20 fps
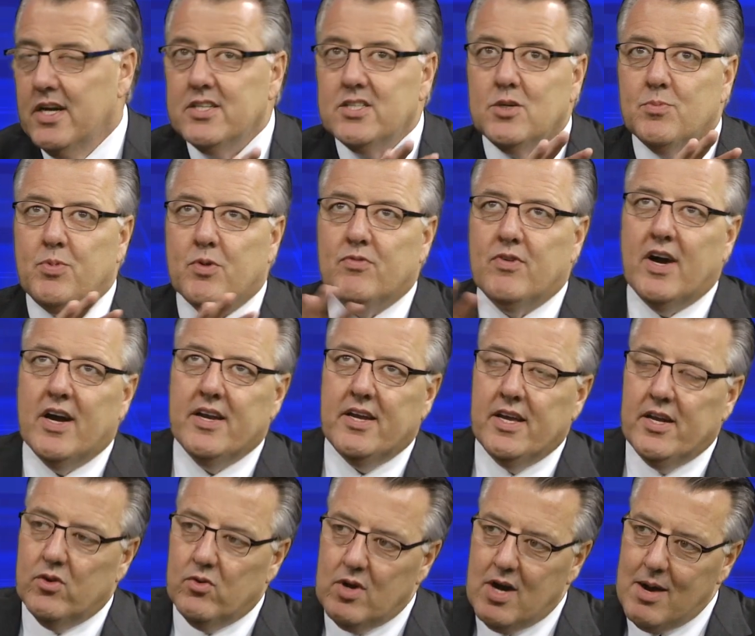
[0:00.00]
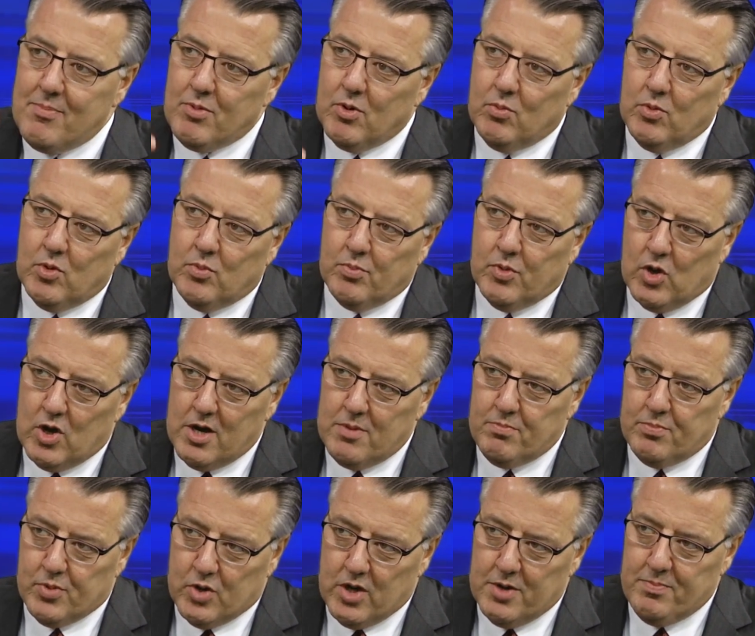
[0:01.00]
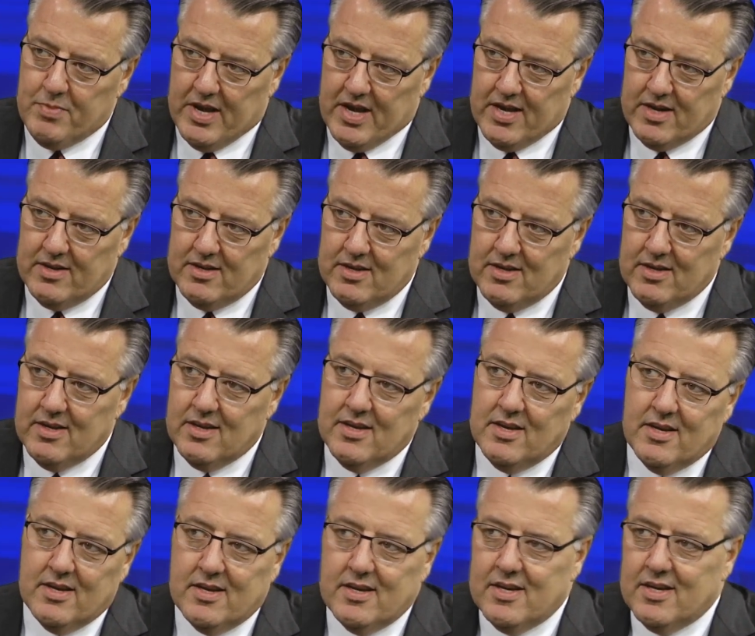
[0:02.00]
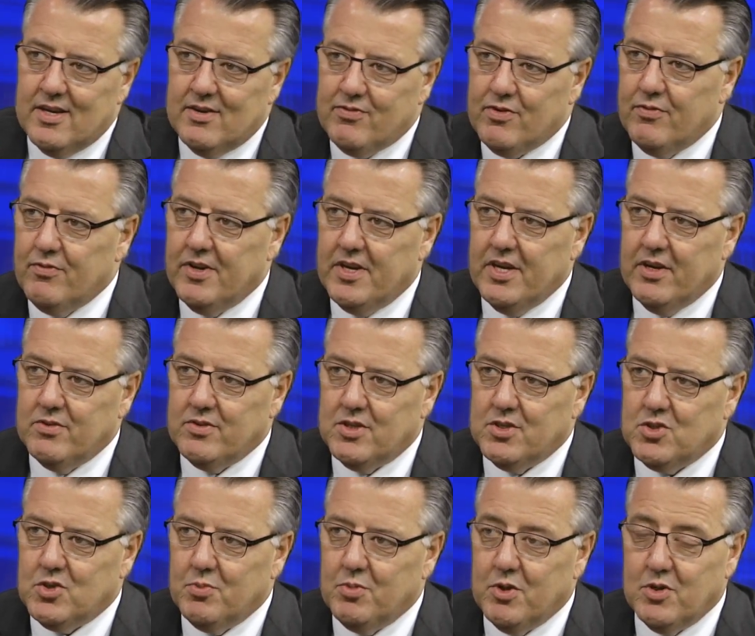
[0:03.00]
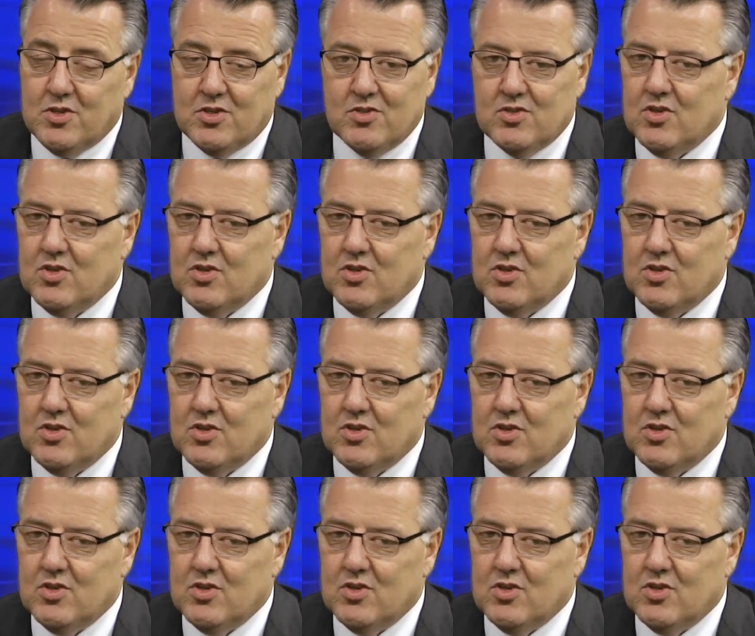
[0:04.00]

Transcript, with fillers: to provide interoperable broad broadband uh, for video distribution.